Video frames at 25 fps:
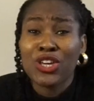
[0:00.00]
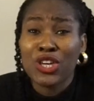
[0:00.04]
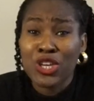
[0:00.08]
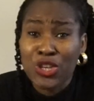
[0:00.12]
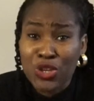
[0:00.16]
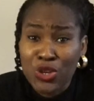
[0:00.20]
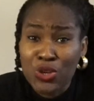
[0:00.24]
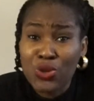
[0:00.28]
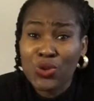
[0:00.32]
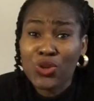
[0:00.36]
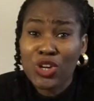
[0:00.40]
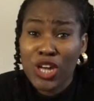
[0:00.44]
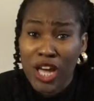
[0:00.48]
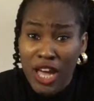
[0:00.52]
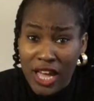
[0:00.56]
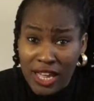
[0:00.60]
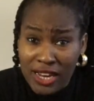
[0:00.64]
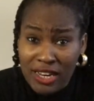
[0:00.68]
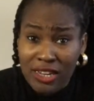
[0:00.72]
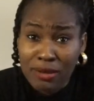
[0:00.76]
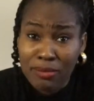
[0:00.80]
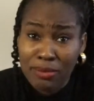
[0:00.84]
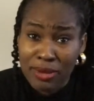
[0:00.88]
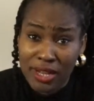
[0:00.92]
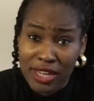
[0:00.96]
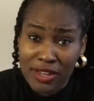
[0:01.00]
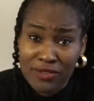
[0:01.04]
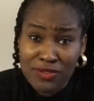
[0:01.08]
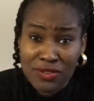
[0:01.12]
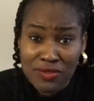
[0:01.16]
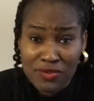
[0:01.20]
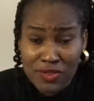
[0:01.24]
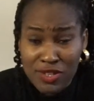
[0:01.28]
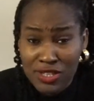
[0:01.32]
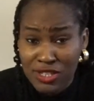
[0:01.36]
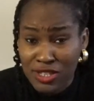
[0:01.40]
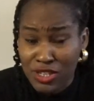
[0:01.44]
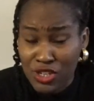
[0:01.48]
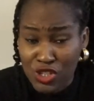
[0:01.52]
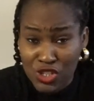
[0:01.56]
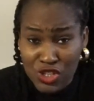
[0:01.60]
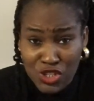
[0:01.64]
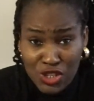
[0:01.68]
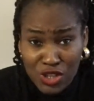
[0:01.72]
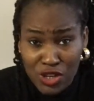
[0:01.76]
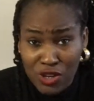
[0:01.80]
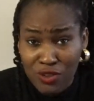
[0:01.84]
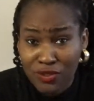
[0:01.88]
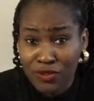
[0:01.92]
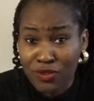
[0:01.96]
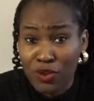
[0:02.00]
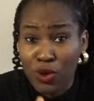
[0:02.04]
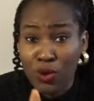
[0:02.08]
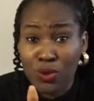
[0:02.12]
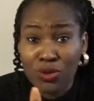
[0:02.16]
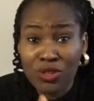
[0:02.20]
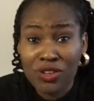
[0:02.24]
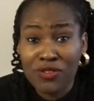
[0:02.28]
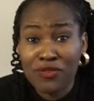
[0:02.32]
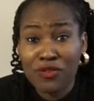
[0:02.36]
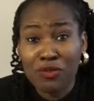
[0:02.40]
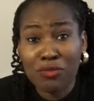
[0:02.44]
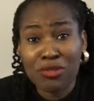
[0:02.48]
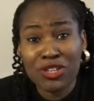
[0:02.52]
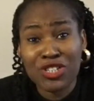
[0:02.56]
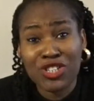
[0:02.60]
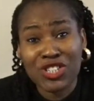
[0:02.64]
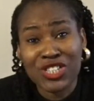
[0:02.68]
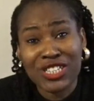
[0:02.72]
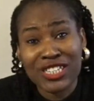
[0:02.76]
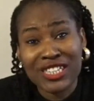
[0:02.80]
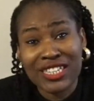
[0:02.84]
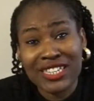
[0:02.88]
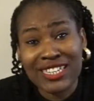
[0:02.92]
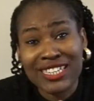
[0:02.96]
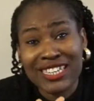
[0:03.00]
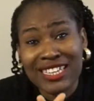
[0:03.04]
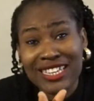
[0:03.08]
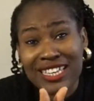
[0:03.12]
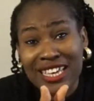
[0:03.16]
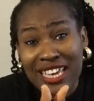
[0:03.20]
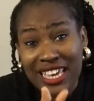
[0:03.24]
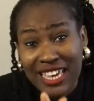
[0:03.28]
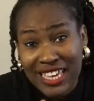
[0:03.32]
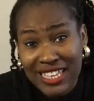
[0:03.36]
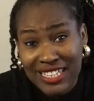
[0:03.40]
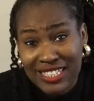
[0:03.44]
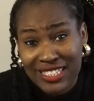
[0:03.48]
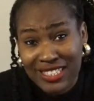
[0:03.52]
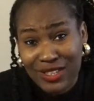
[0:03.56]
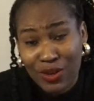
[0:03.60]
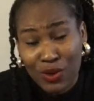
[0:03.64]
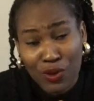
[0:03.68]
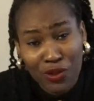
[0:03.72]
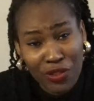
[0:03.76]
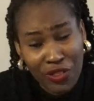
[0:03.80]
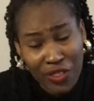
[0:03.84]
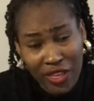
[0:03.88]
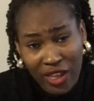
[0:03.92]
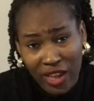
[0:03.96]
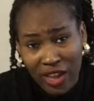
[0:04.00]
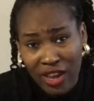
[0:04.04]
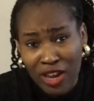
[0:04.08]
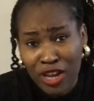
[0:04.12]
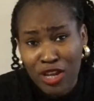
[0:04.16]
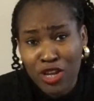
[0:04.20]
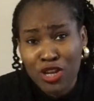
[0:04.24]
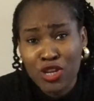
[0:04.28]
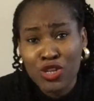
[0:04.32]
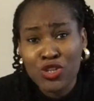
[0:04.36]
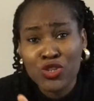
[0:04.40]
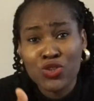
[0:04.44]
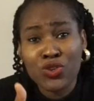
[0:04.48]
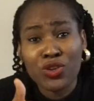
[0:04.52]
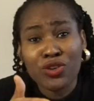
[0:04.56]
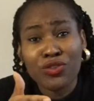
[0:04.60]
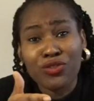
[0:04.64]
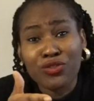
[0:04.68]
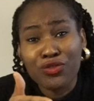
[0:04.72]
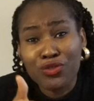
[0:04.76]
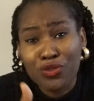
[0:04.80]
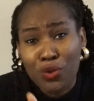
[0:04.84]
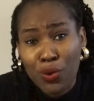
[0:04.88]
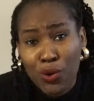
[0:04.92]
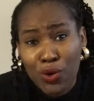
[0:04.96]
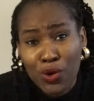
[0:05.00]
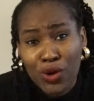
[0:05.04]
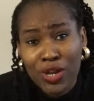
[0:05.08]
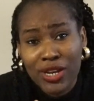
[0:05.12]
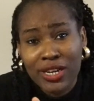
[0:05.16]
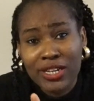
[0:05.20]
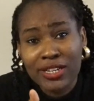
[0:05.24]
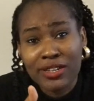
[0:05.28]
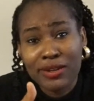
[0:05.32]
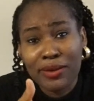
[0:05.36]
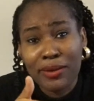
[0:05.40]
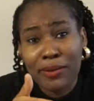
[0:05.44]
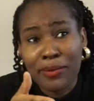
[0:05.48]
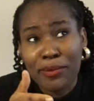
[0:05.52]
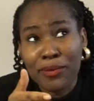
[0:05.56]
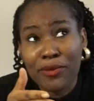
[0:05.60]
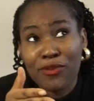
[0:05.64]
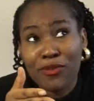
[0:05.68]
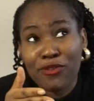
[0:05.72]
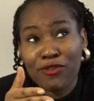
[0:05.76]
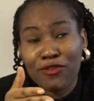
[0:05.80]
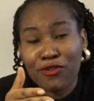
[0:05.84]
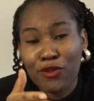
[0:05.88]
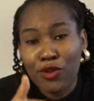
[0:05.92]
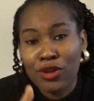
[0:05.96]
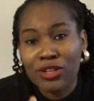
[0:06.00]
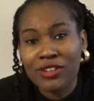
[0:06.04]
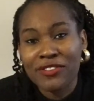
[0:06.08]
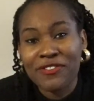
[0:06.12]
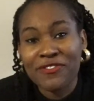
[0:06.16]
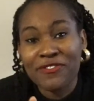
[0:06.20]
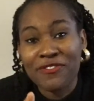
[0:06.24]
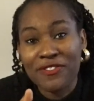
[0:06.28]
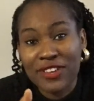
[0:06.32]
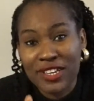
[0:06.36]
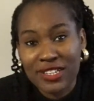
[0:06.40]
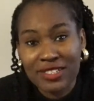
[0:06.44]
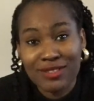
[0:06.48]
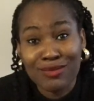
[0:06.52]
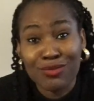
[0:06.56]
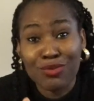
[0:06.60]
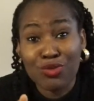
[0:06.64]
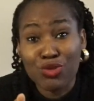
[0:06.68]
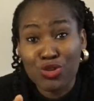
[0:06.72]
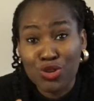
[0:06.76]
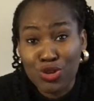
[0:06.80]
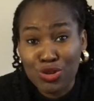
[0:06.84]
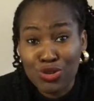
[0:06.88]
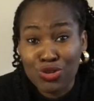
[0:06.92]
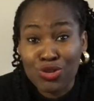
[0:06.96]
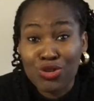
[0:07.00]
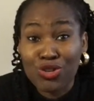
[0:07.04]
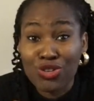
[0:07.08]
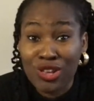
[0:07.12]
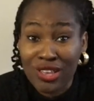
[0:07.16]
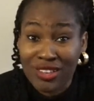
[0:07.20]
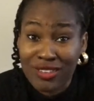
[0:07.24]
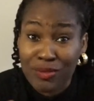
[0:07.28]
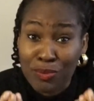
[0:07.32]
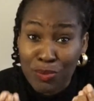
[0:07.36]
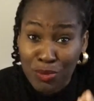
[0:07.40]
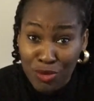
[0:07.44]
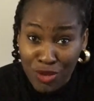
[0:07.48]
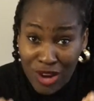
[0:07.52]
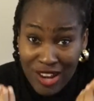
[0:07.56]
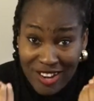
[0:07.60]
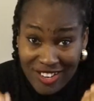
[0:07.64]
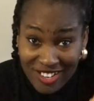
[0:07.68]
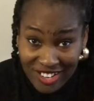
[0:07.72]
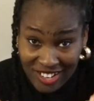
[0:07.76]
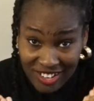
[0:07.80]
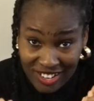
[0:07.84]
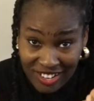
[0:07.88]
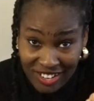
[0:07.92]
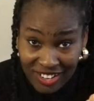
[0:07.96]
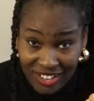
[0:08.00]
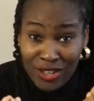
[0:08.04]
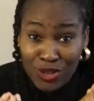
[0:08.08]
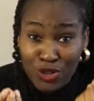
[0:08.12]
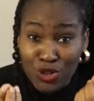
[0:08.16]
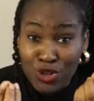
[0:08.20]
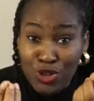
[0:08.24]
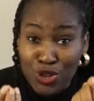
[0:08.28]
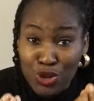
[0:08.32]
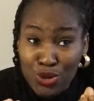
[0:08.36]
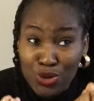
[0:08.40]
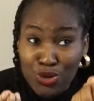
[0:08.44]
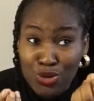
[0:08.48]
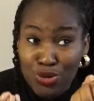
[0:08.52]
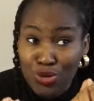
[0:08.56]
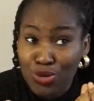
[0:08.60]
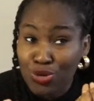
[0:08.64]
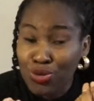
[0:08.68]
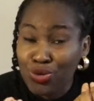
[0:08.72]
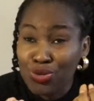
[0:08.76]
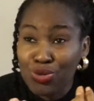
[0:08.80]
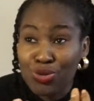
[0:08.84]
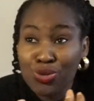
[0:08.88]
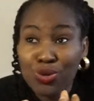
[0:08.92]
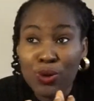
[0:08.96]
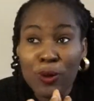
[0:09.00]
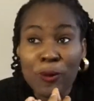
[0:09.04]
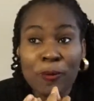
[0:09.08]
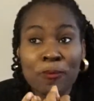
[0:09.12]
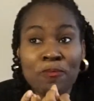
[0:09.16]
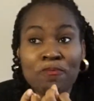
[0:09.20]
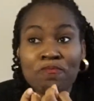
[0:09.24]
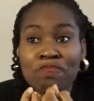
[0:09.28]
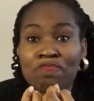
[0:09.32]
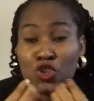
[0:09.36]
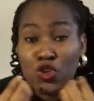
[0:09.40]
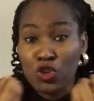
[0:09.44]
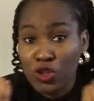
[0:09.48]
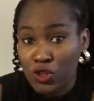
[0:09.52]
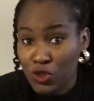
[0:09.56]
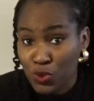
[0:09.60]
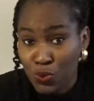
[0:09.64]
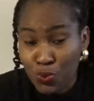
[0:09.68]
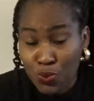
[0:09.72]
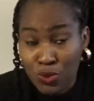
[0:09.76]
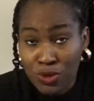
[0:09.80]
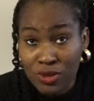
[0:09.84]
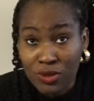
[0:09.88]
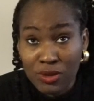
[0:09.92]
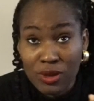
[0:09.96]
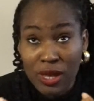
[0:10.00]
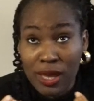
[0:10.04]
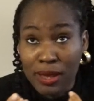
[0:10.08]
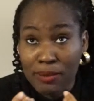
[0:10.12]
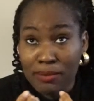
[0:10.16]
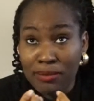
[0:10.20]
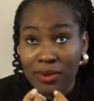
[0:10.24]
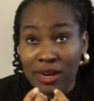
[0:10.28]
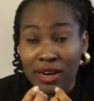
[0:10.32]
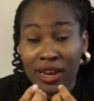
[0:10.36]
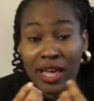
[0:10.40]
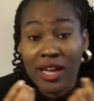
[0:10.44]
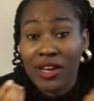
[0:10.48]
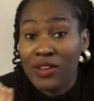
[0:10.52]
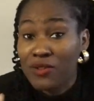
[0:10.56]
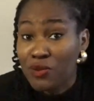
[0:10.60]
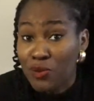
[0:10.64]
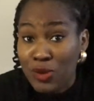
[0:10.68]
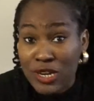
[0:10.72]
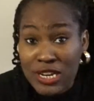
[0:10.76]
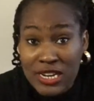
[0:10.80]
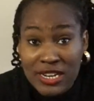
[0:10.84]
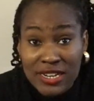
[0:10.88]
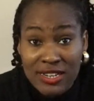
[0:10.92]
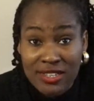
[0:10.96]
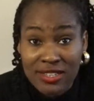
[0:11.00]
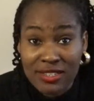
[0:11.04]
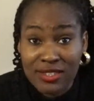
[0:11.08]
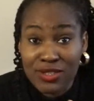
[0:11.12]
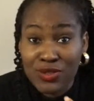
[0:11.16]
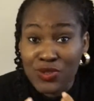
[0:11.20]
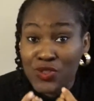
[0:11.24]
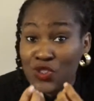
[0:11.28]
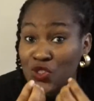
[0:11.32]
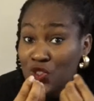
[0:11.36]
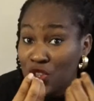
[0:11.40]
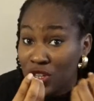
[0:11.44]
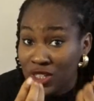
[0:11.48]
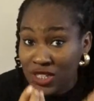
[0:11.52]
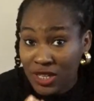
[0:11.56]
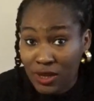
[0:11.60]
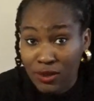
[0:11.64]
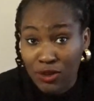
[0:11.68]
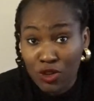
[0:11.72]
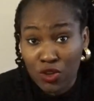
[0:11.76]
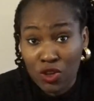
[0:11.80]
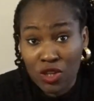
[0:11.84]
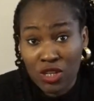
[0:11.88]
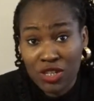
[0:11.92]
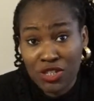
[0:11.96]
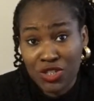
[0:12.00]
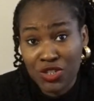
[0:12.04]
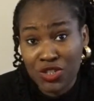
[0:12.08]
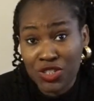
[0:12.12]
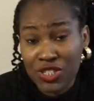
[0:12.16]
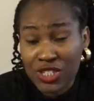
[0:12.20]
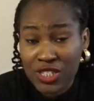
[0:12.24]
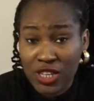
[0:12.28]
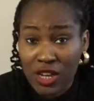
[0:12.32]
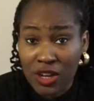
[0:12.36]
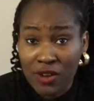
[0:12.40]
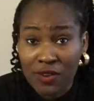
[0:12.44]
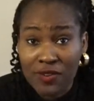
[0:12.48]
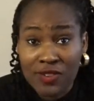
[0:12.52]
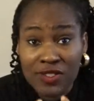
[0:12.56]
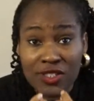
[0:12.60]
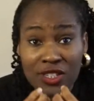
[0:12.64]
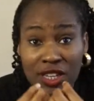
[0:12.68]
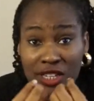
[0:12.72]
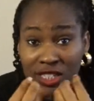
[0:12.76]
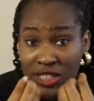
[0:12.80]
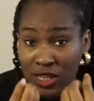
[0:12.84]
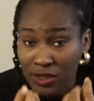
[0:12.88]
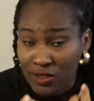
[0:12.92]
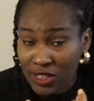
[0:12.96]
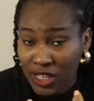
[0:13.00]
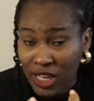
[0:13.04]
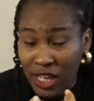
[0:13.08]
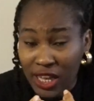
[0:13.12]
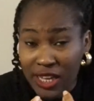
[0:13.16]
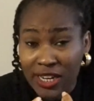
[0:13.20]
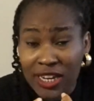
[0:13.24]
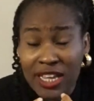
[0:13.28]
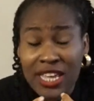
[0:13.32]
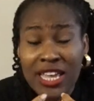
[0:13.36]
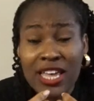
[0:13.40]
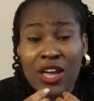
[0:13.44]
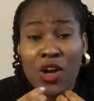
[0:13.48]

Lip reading: You can apply for visa yourself. All the information you need is on there. So avoid falling victim due to desperation, due to not lack of willingness to search out knowledge yourself, search out guide.